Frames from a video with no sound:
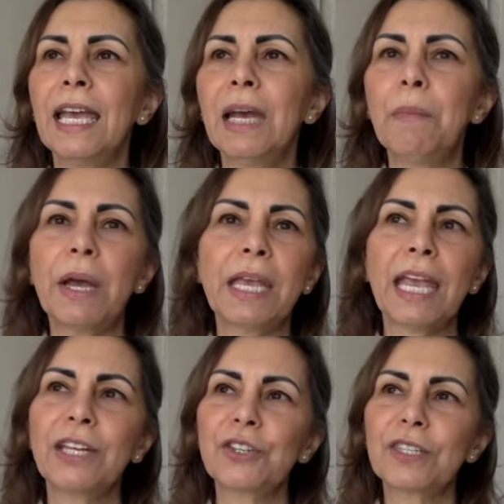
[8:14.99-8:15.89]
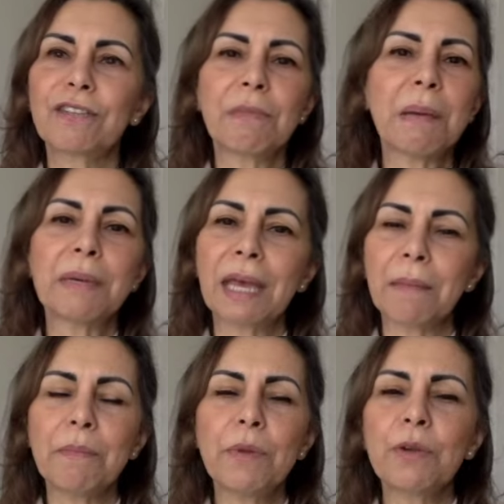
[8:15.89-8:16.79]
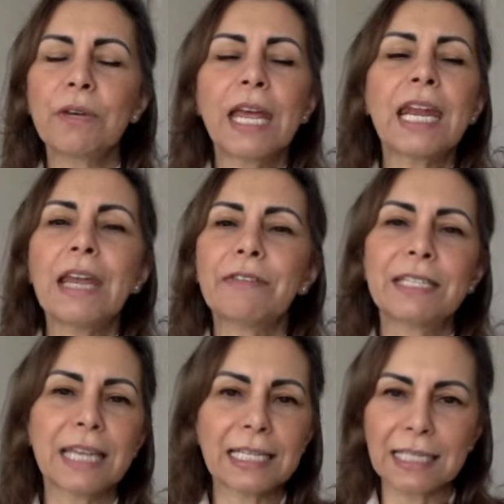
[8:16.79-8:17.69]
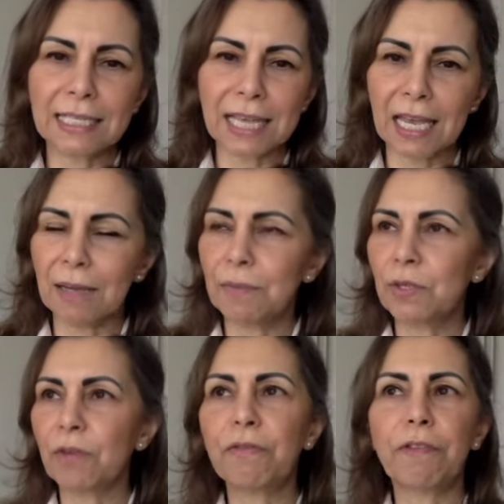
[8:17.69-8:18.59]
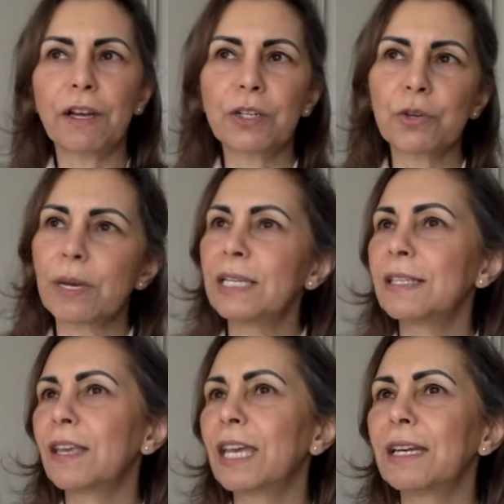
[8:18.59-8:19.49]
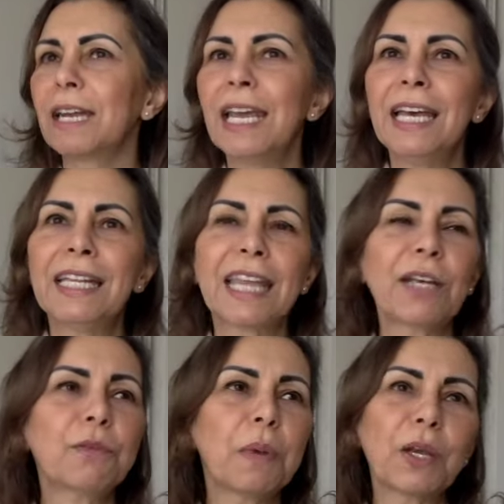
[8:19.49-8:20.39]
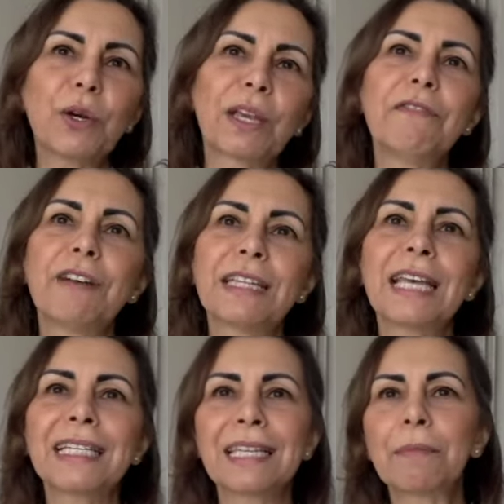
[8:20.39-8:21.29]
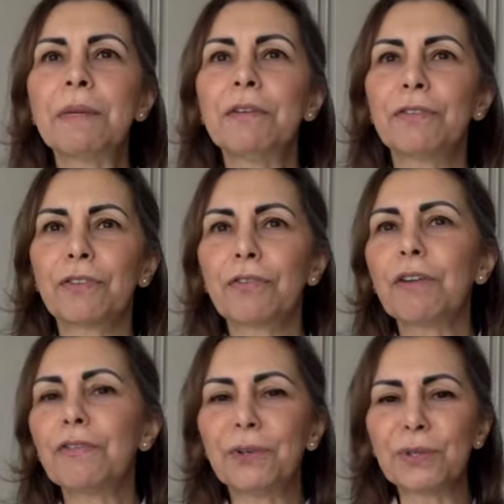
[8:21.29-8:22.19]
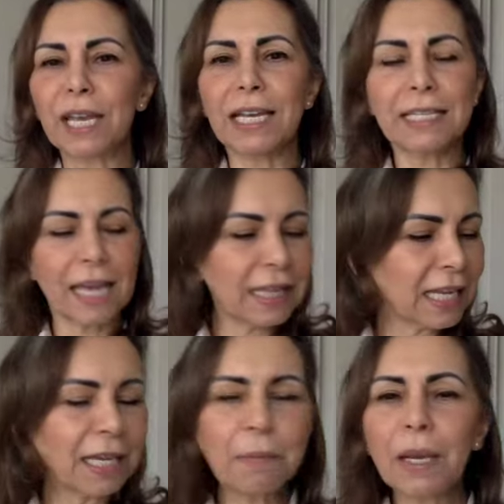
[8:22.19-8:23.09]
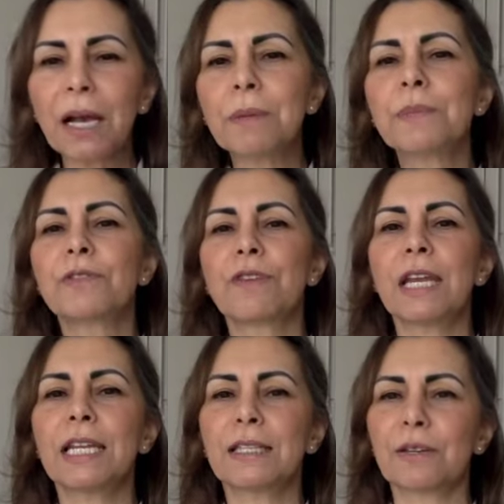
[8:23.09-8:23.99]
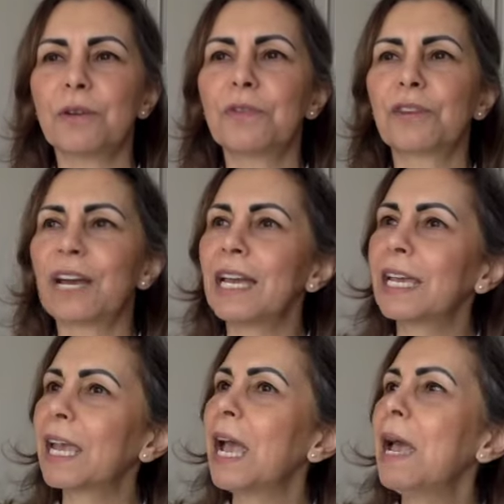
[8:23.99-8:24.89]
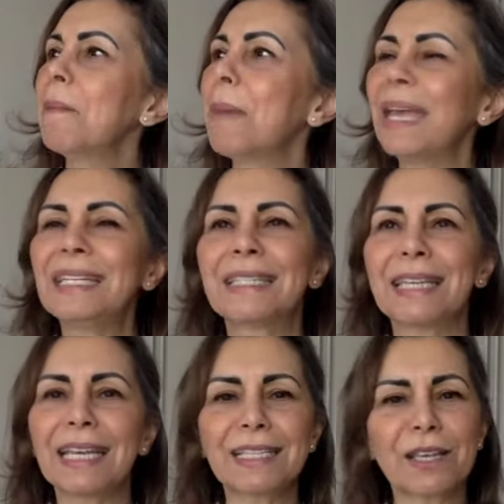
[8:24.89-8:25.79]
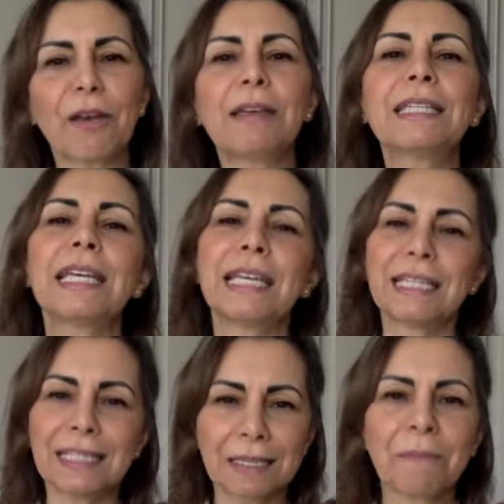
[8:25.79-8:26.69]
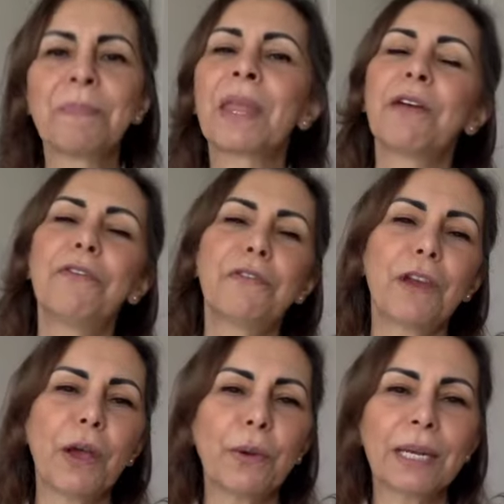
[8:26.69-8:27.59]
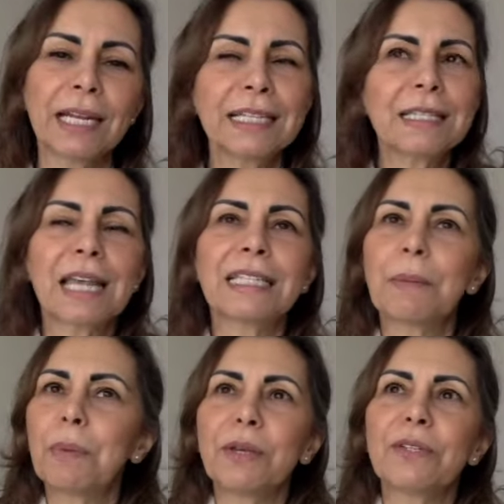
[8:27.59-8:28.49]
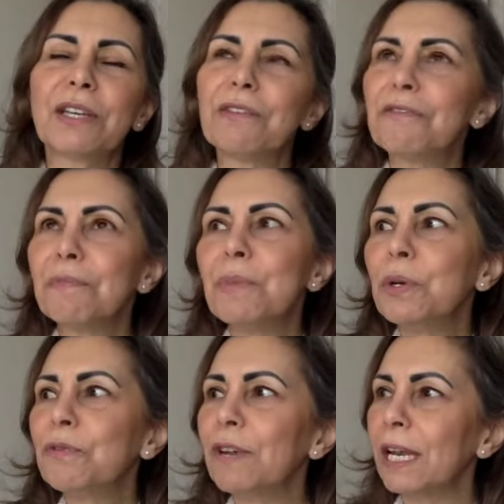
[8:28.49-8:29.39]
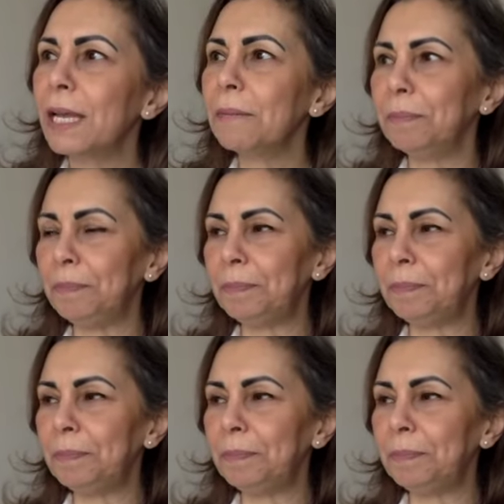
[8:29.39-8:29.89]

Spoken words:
But again, just remember that Moon never stays the same, so fluctuates. So they could be cooking fantastic meal for 3 or 4 days, and then it becomes really sort of like basic. So it is flowing, and that's the beauty of Moon, really.